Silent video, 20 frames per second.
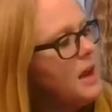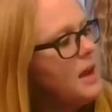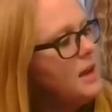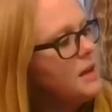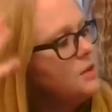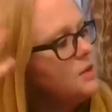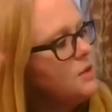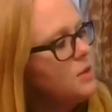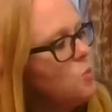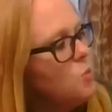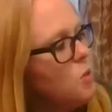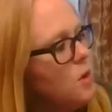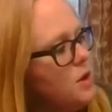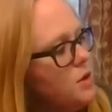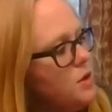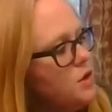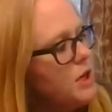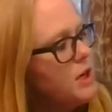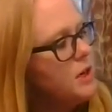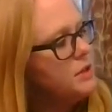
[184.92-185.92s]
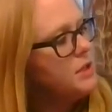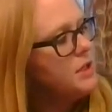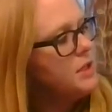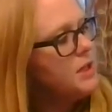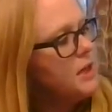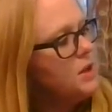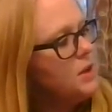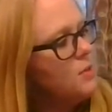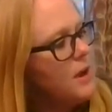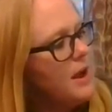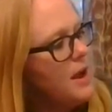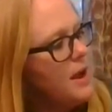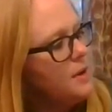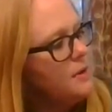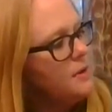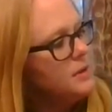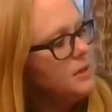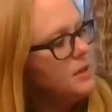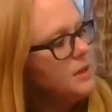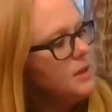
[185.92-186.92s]
I use a wheelchair to get
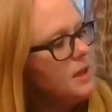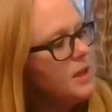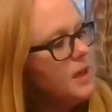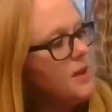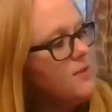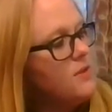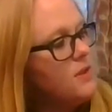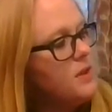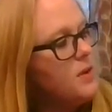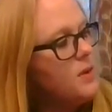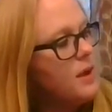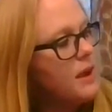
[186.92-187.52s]
around. Even though